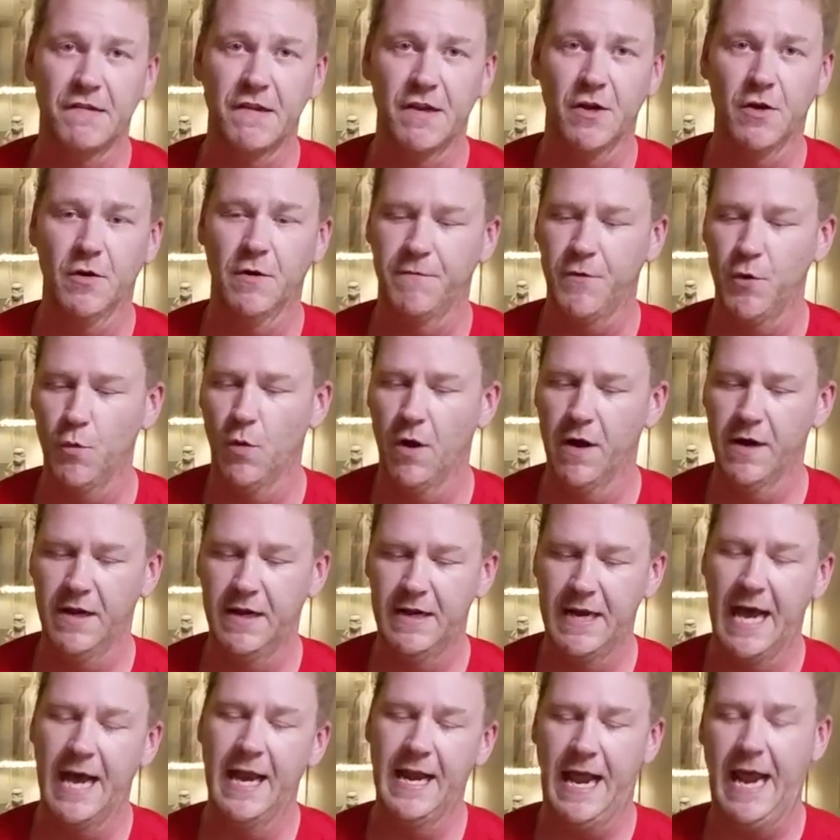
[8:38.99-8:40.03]
If you want to
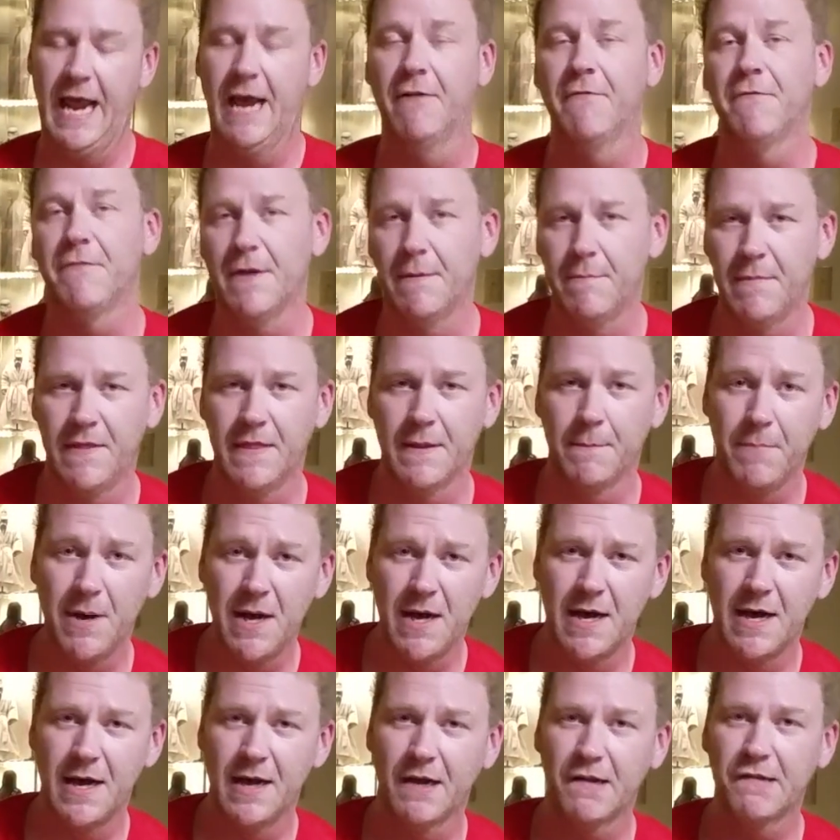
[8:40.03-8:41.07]
not have them in the
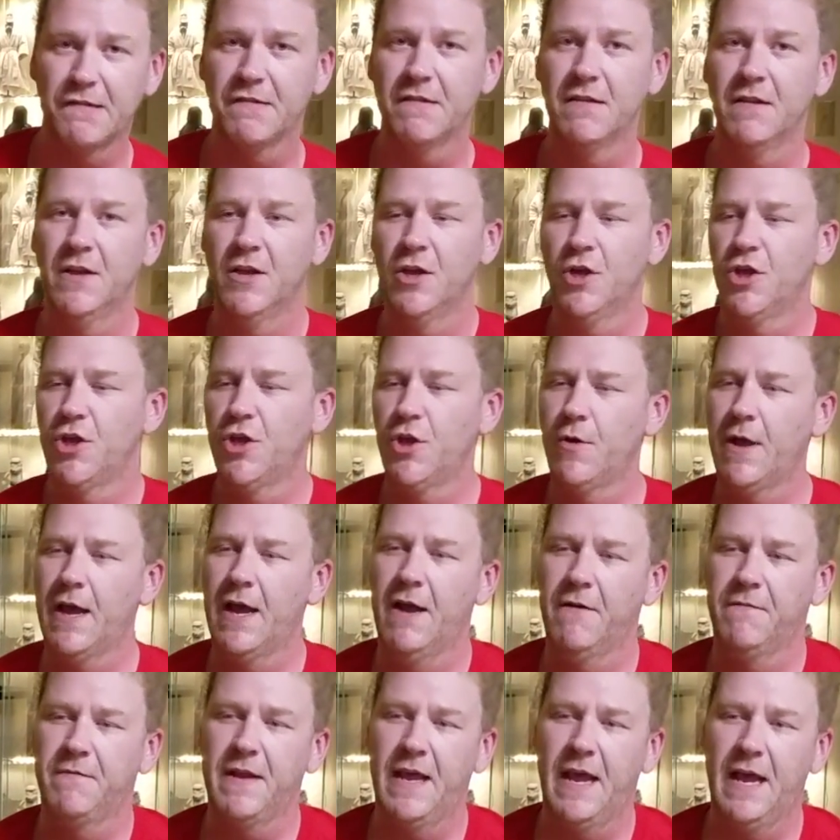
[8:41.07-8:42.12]
box, you
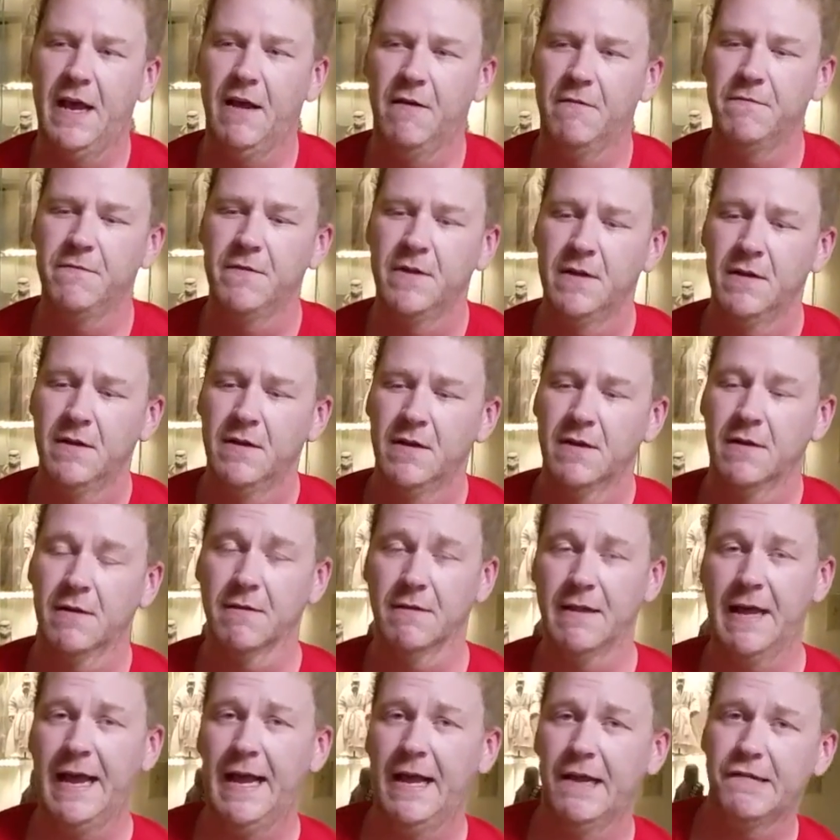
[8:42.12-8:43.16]
have to have
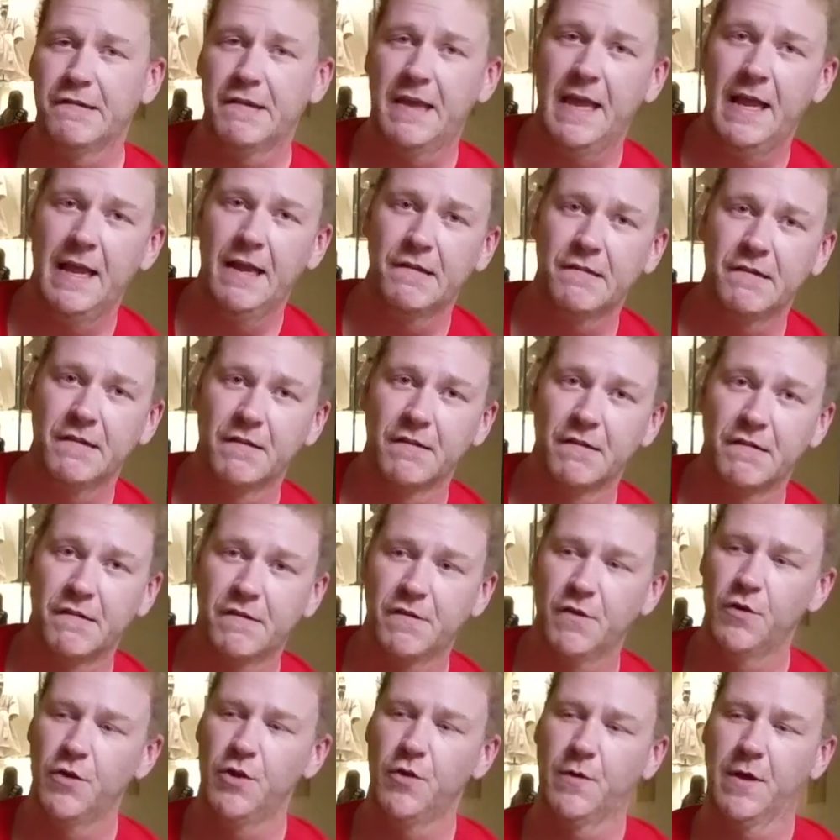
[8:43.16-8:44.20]
glass cases
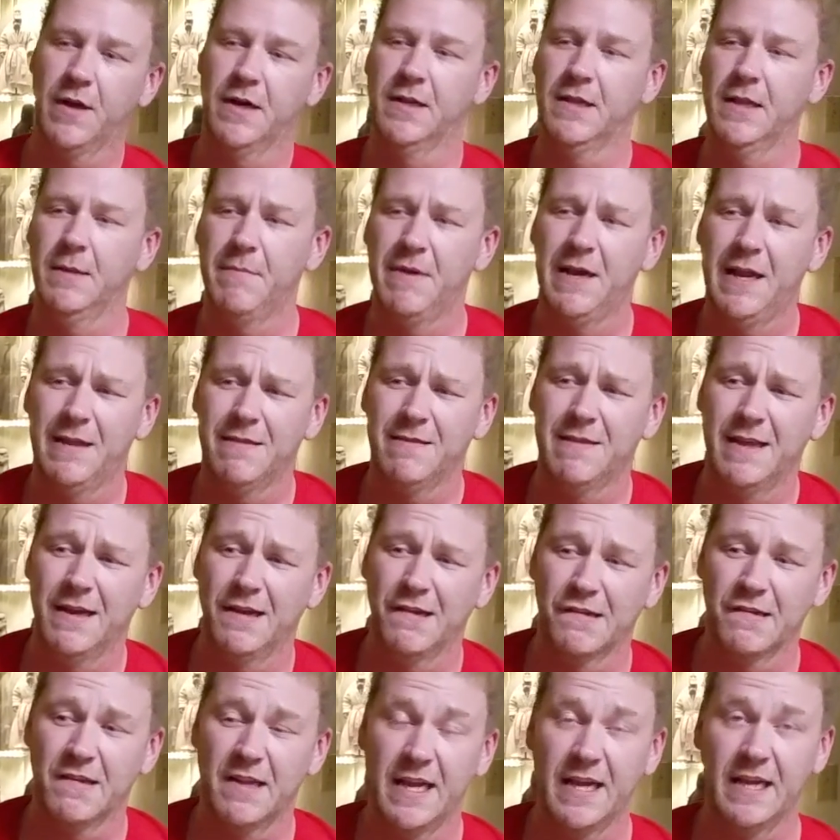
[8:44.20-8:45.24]
so you can eliminate
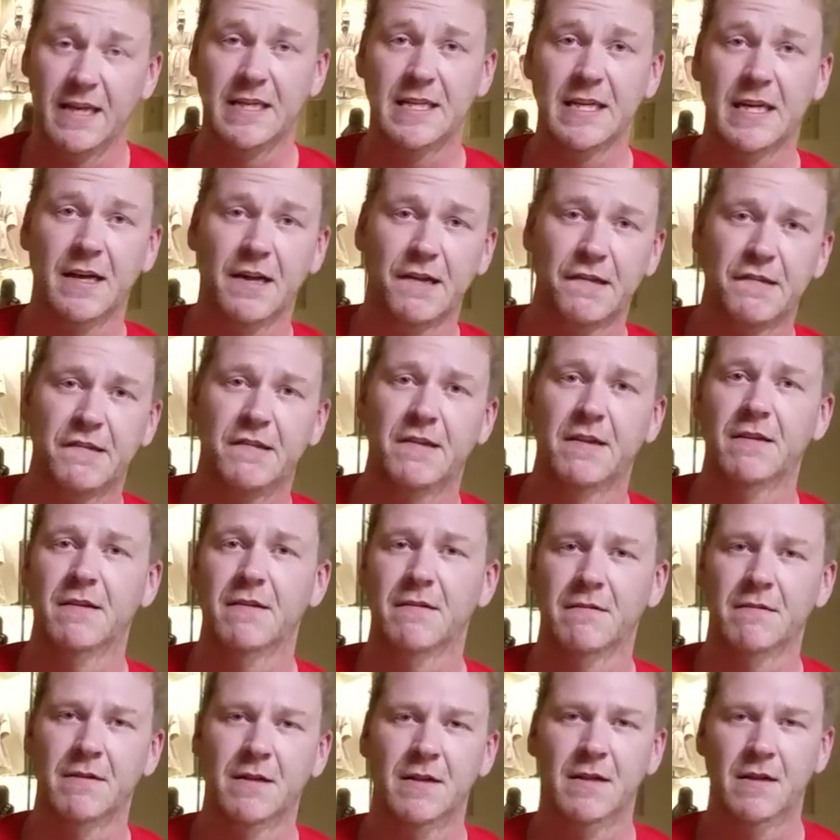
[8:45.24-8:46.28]
things like dust
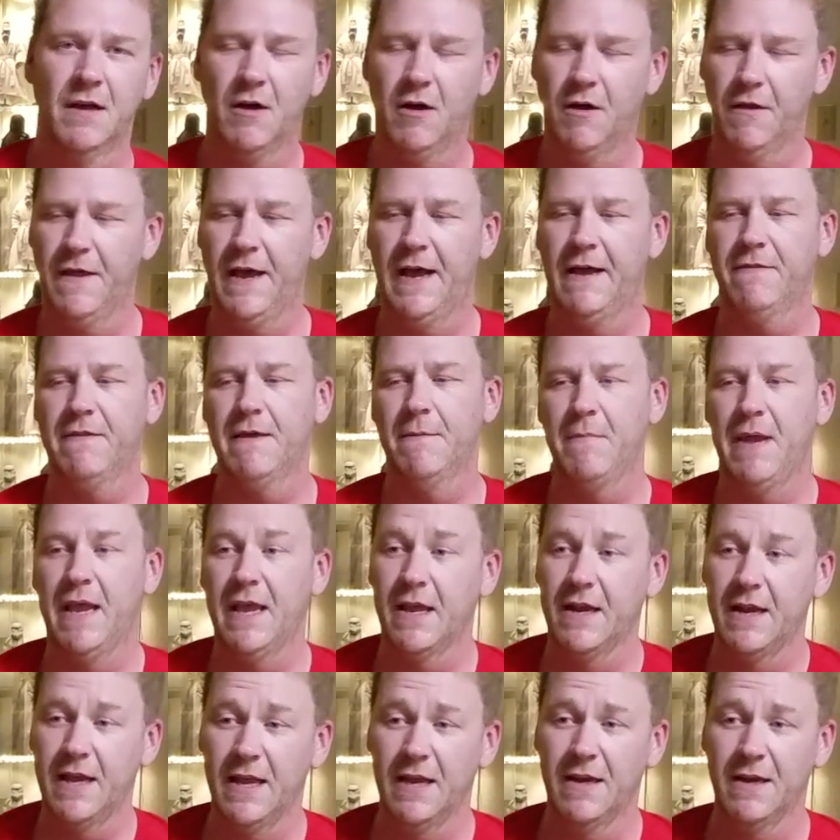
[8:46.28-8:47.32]
and all that make
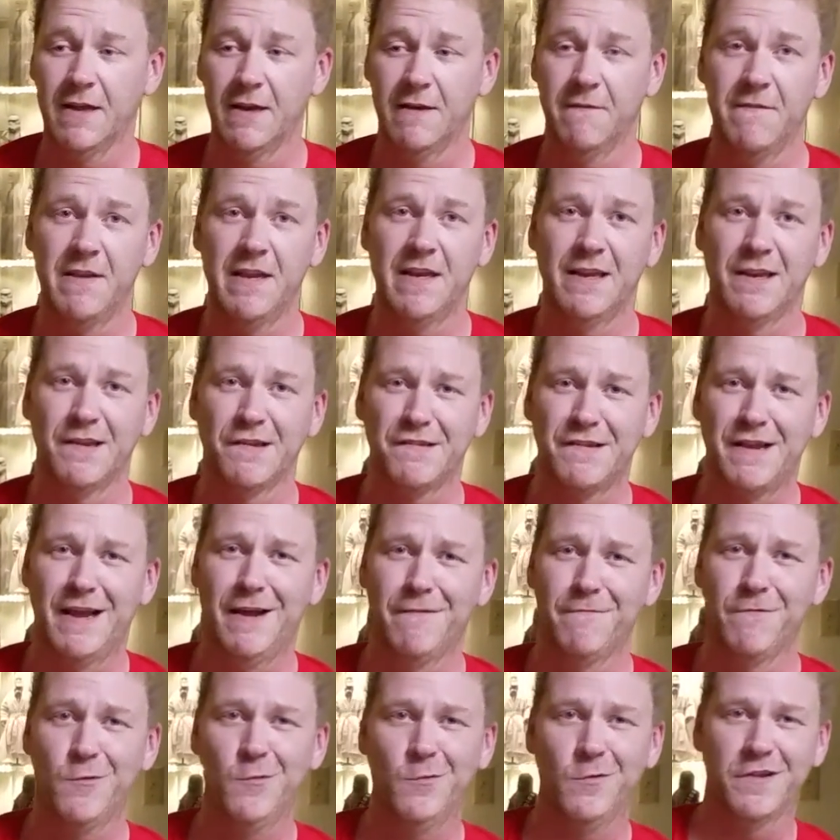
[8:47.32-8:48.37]
it an inconvenience to
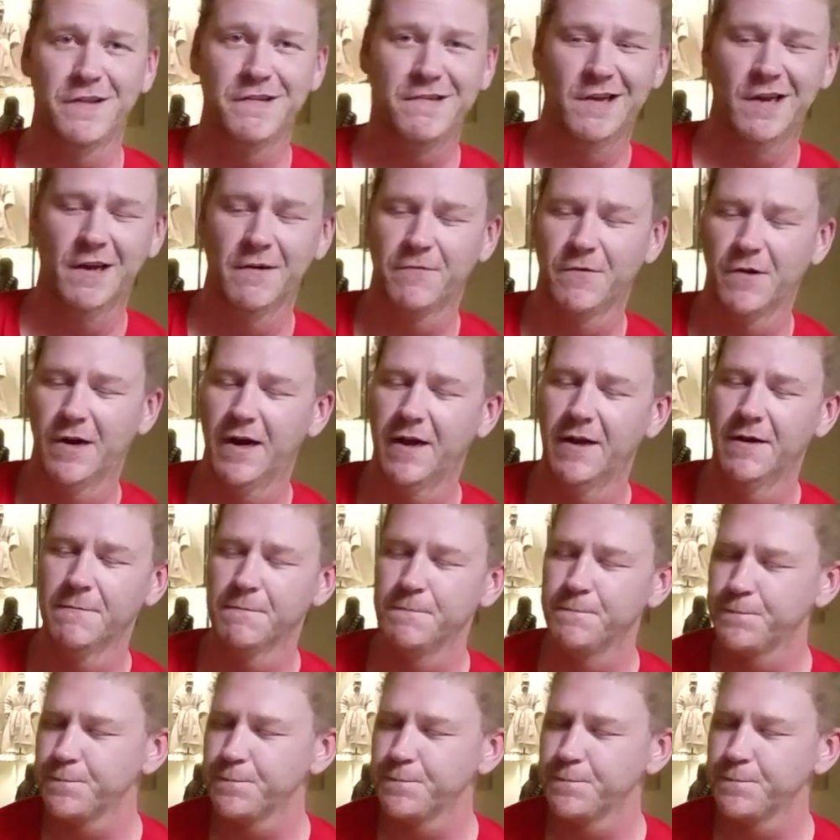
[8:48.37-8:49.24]
have cool stuff, right?